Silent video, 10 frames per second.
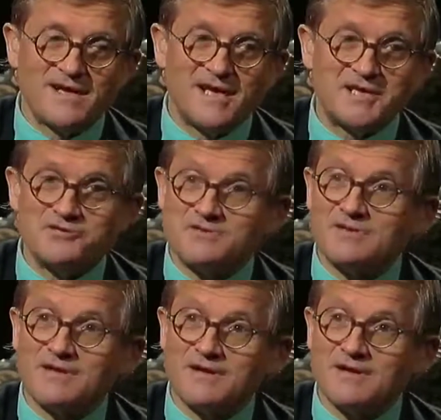like to
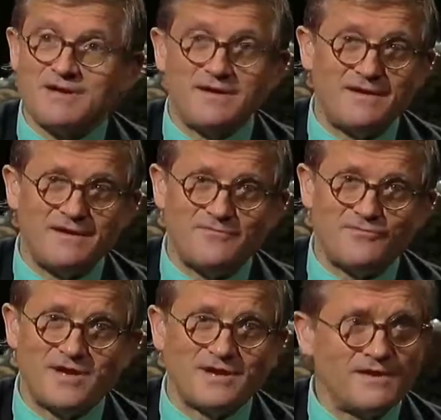think
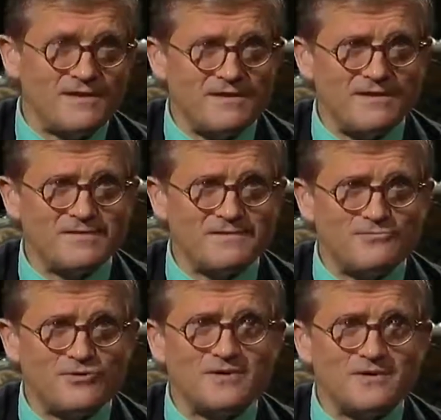frankly, I hadn't
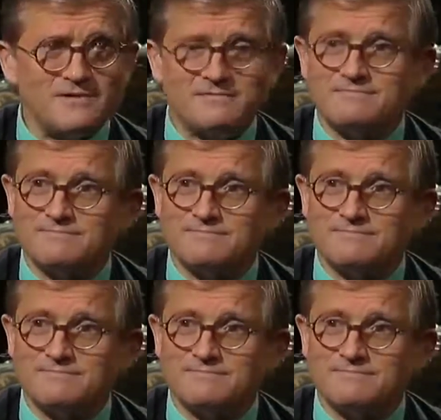really